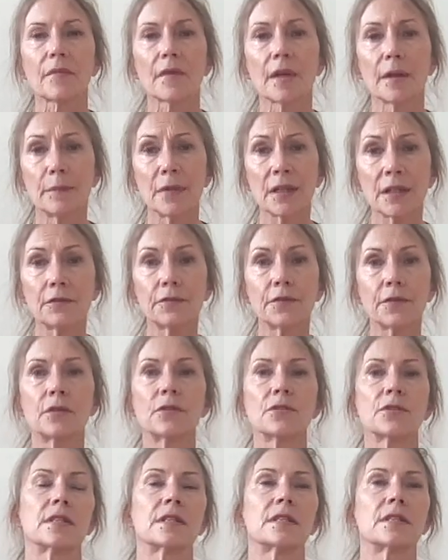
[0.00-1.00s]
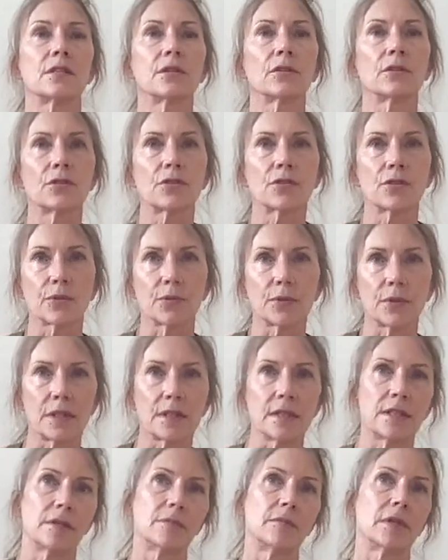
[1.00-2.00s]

But of course it's not so easy,